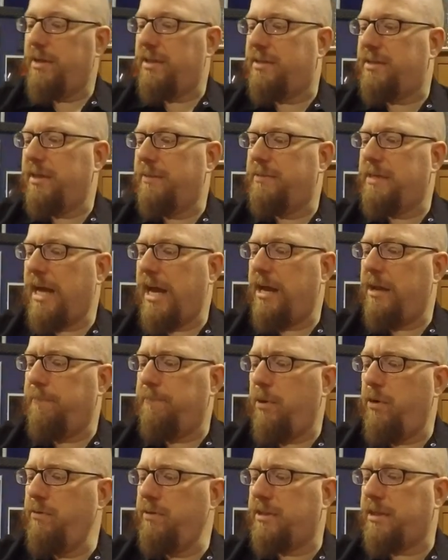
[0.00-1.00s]
subtitle
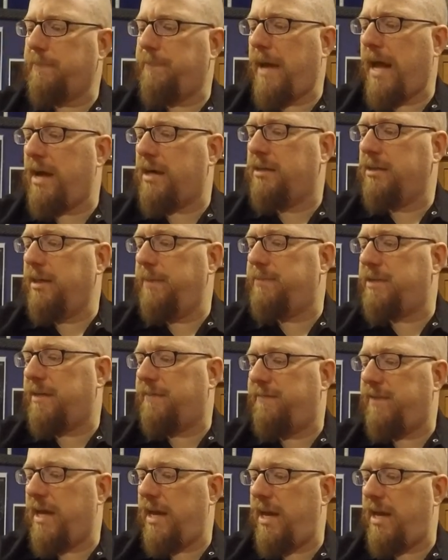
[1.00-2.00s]
Post Apocalyptic
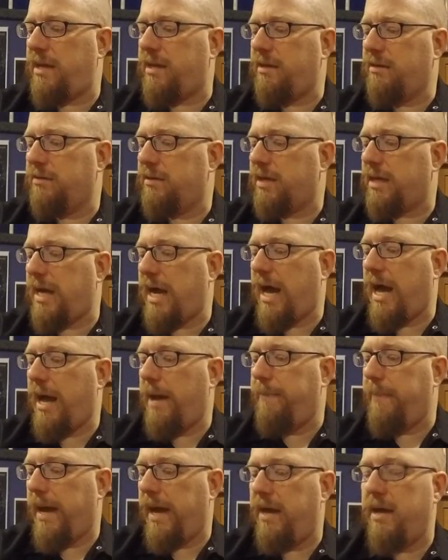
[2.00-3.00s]
Vehicular
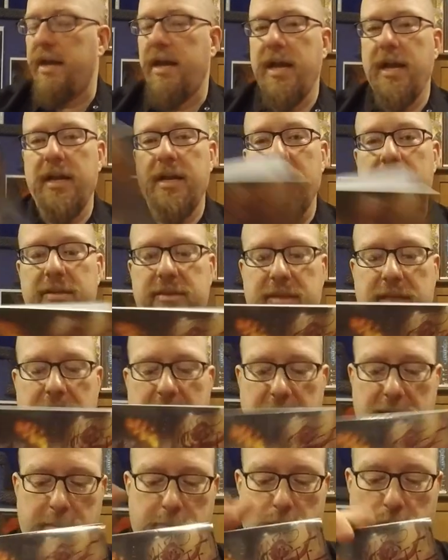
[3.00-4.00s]
Combat. Now, this
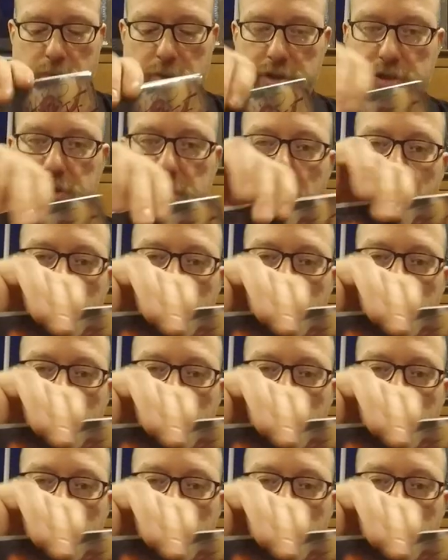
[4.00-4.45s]
game was